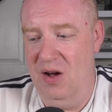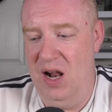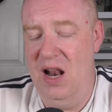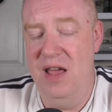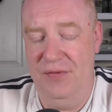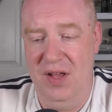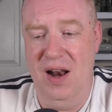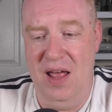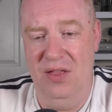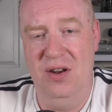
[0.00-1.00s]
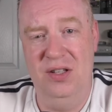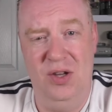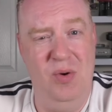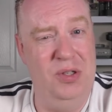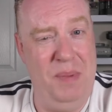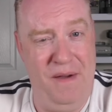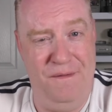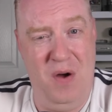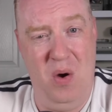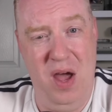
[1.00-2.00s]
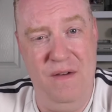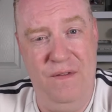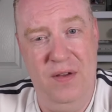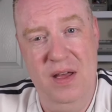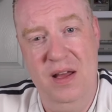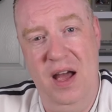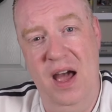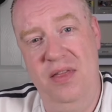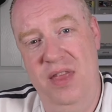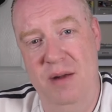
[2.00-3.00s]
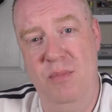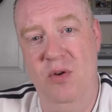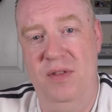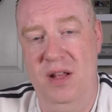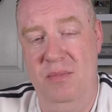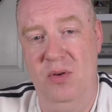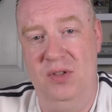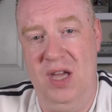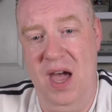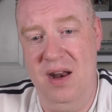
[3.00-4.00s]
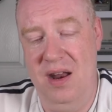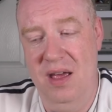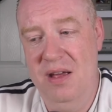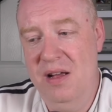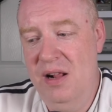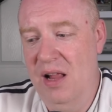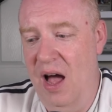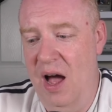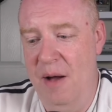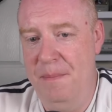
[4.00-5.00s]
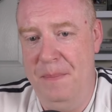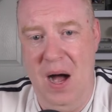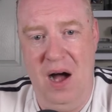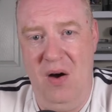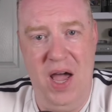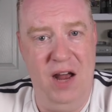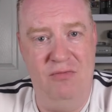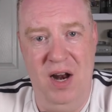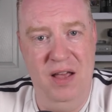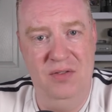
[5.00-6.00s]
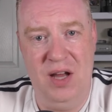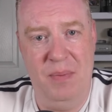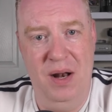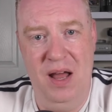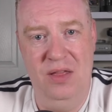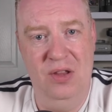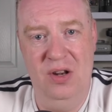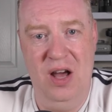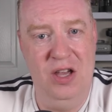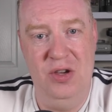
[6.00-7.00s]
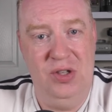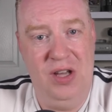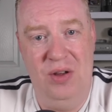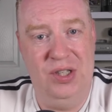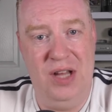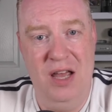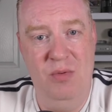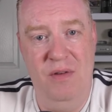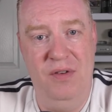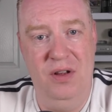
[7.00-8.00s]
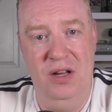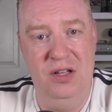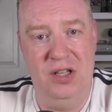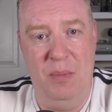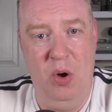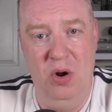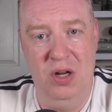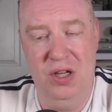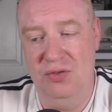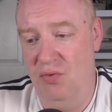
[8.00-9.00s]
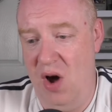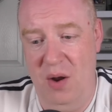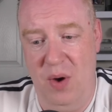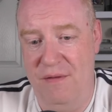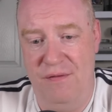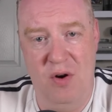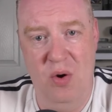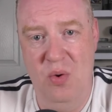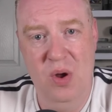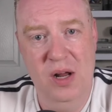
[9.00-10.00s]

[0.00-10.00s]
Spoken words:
lived in London until I was about 5, then moved to Kent. But I had relatives up in London I used to go and stay with in the summer holidays right the way through